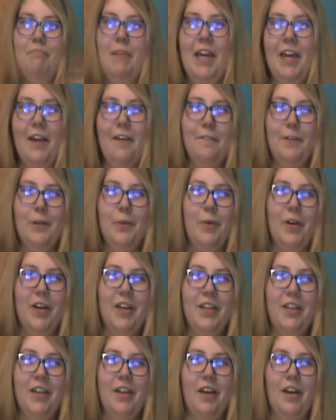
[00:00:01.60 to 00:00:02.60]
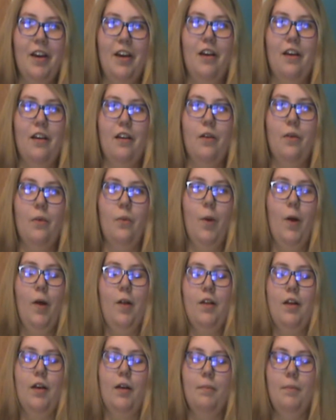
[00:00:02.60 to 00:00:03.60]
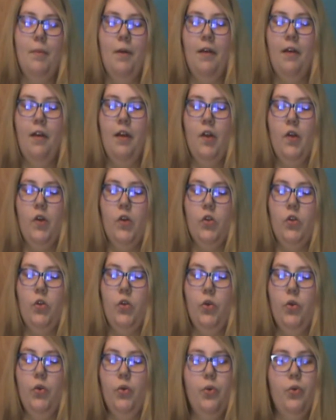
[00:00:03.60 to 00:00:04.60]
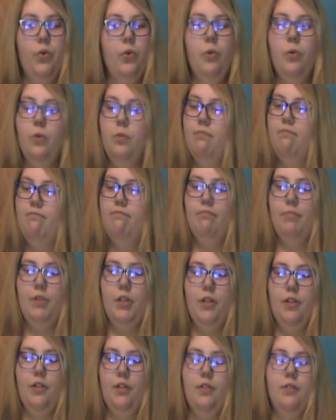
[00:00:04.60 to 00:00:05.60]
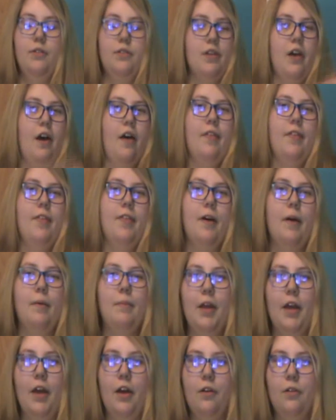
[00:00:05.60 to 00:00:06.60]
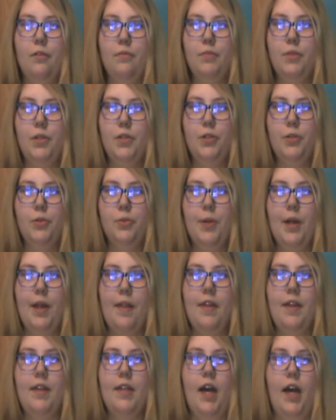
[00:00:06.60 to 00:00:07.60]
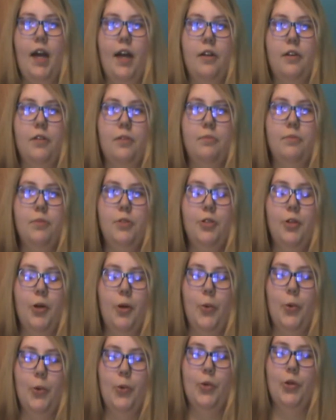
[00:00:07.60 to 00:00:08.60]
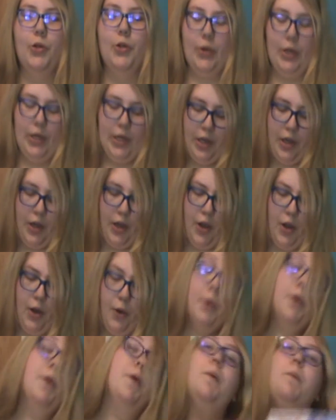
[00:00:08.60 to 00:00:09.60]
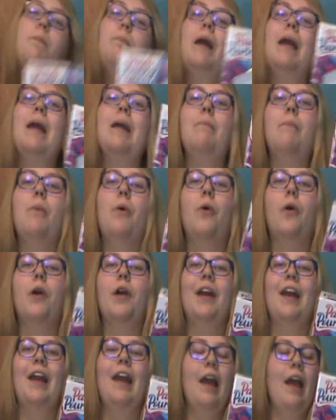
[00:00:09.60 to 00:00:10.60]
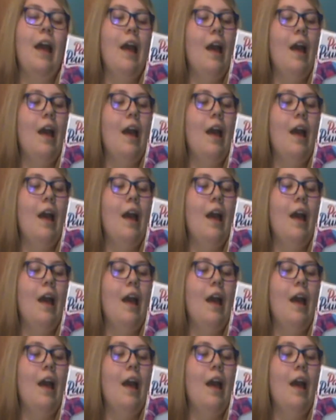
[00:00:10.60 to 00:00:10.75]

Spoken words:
Hey everyone, welcome. You saw the thumbnail, you read the title, you know what we're doing. We're doing paint pouring.